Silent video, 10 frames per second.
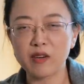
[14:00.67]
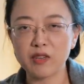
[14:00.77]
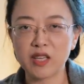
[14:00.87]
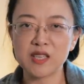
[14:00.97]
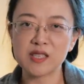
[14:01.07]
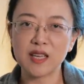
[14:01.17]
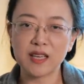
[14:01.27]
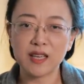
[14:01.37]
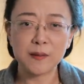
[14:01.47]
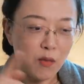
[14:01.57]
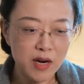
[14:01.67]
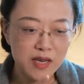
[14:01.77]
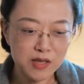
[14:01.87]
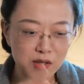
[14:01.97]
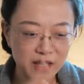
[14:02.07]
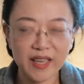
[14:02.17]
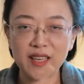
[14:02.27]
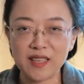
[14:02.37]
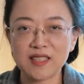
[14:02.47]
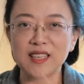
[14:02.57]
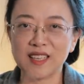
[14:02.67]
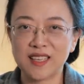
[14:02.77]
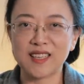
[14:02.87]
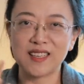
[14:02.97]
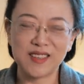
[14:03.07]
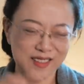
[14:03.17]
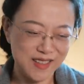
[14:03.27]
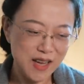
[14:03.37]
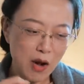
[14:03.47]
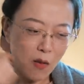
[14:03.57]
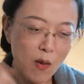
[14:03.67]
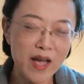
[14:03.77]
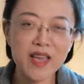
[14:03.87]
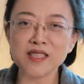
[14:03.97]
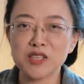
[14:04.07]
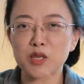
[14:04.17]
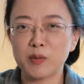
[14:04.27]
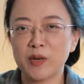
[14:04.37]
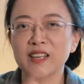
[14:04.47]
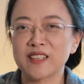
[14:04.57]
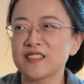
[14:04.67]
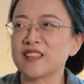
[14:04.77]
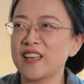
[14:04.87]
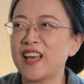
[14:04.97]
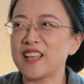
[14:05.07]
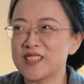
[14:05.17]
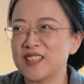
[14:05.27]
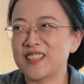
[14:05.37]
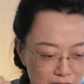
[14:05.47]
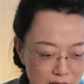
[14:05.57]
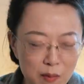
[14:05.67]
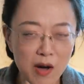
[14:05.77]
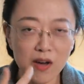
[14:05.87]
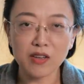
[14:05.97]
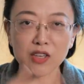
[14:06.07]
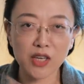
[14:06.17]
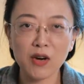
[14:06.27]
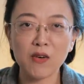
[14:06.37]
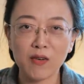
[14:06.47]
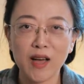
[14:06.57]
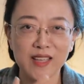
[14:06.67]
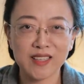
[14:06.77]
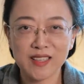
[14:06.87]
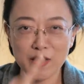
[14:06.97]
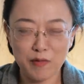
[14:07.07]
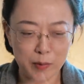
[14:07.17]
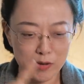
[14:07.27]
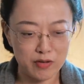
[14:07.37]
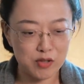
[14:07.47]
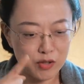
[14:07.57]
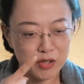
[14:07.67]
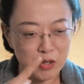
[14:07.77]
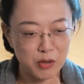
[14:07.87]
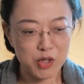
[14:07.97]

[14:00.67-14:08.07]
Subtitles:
of it is like, where is your kid? Why isn't she pregnant yet? Come on, go and give birth to your